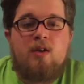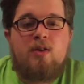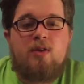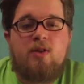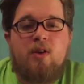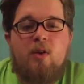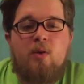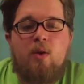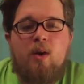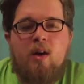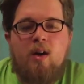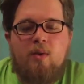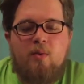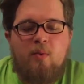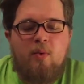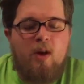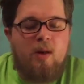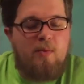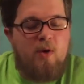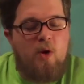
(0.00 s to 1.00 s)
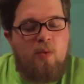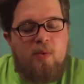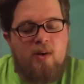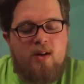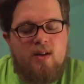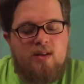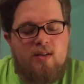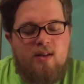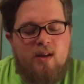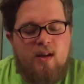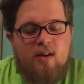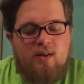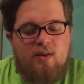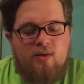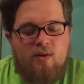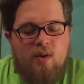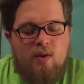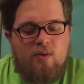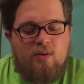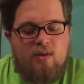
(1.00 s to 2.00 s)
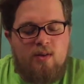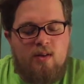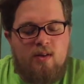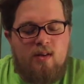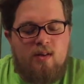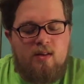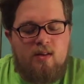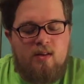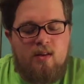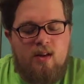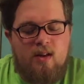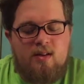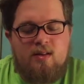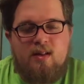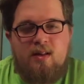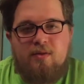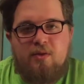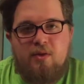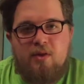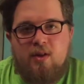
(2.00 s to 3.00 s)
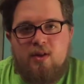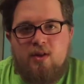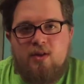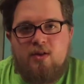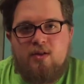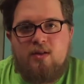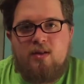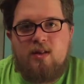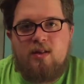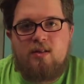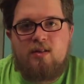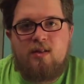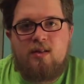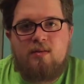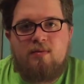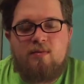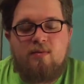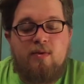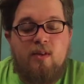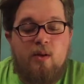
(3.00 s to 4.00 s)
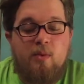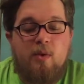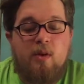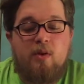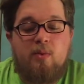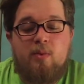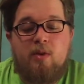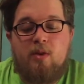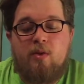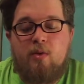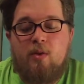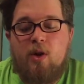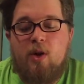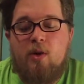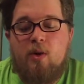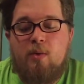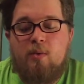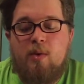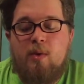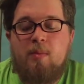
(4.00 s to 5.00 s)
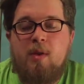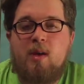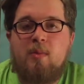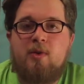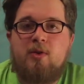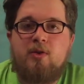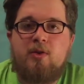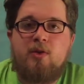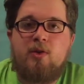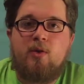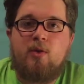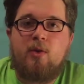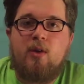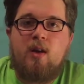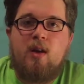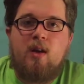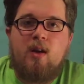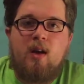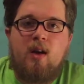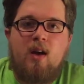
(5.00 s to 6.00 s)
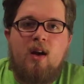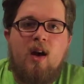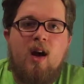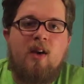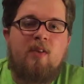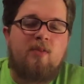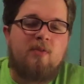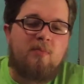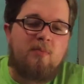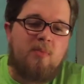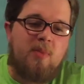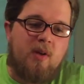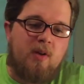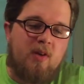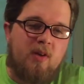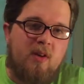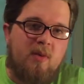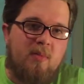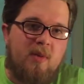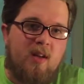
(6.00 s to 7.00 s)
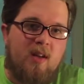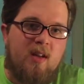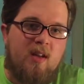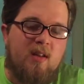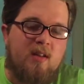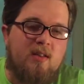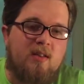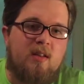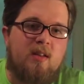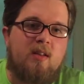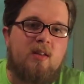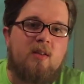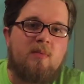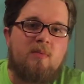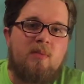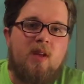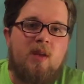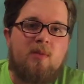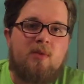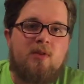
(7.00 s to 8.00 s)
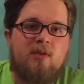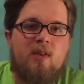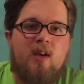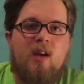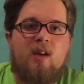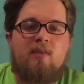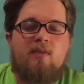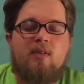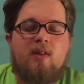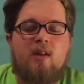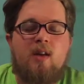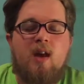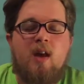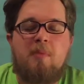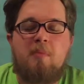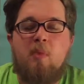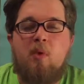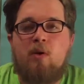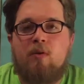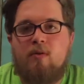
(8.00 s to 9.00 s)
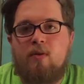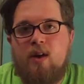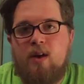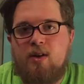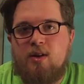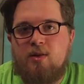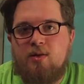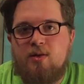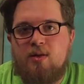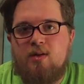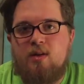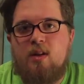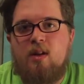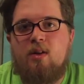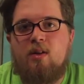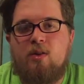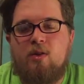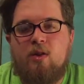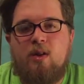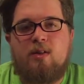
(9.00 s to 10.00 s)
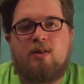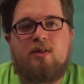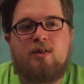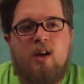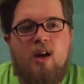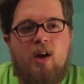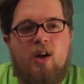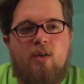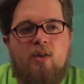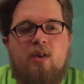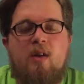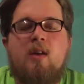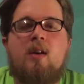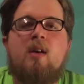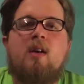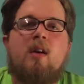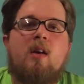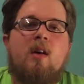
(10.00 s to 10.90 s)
So what I'm hoping is that throughout the next several years that Floodwater will grow and we'll be able to have bigger comedians and be able to have at more venues all across town.